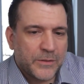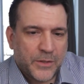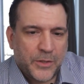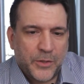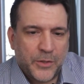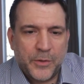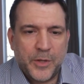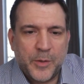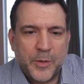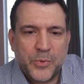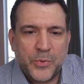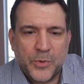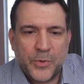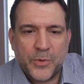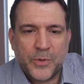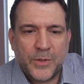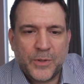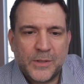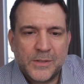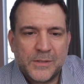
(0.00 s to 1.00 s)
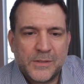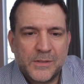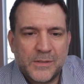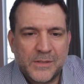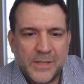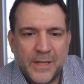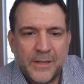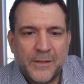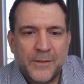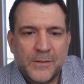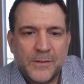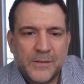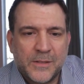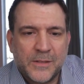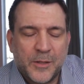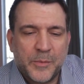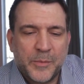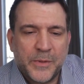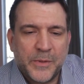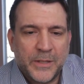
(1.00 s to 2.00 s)
security protocols and standards
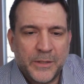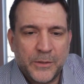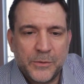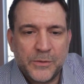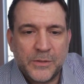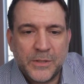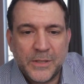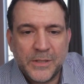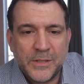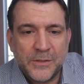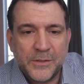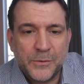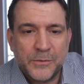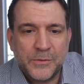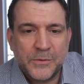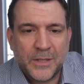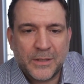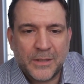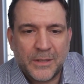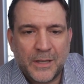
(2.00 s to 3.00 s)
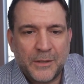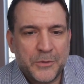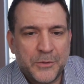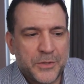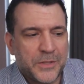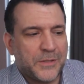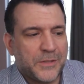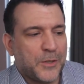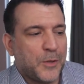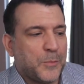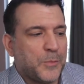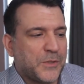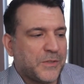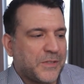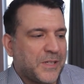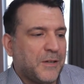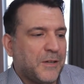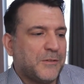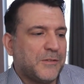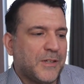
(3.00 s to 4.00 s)
that are being used in these new technologies. It
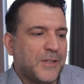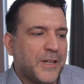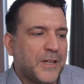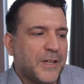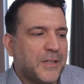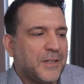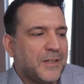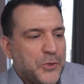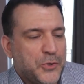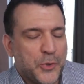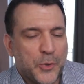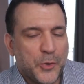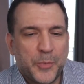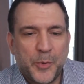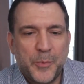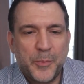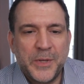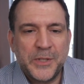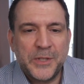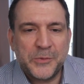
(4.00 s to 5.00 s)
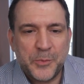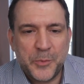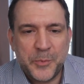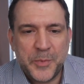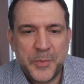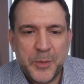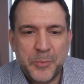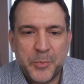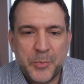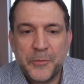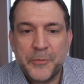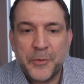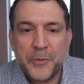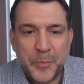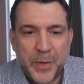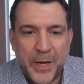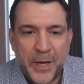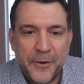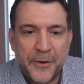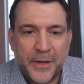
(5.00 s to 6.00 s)
almost sounds like Juniper Mist would be a
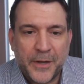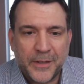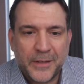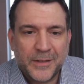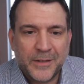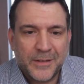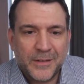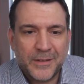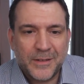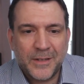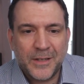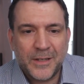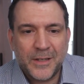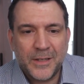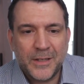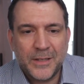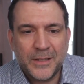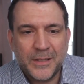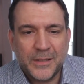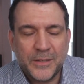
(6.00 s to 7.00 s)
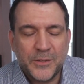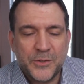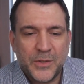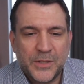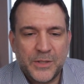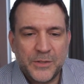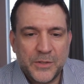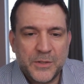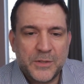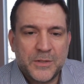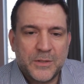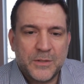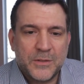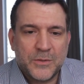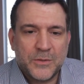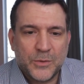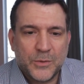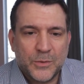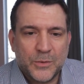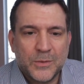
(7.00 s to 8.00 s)
perfect pairing in the transition
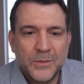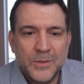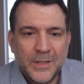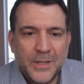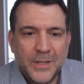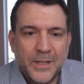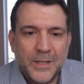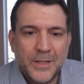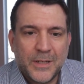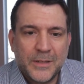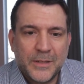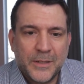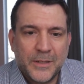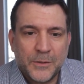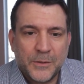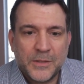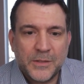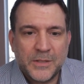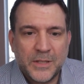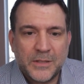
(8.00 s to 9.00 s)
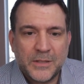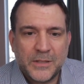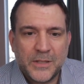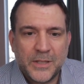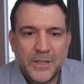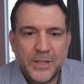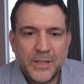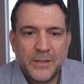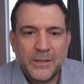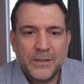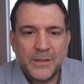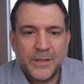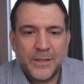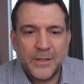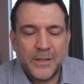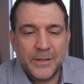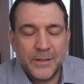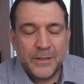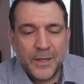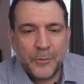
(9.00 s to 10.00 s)
to, a
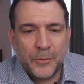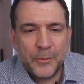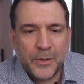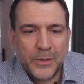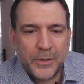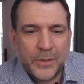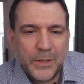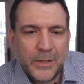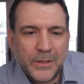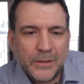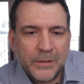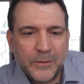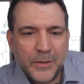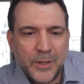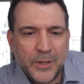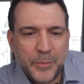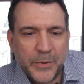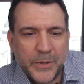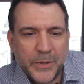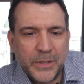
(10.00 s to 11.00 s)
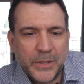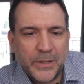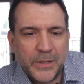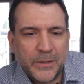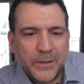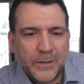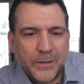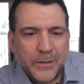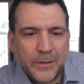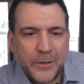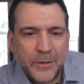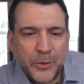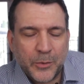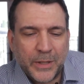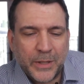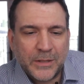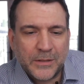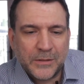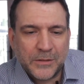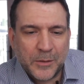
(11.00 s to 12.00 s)
6E network. Would that be a
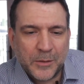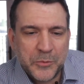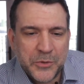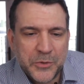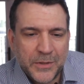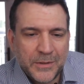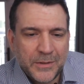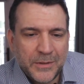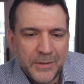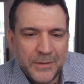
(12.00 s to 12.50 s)
correct assumption?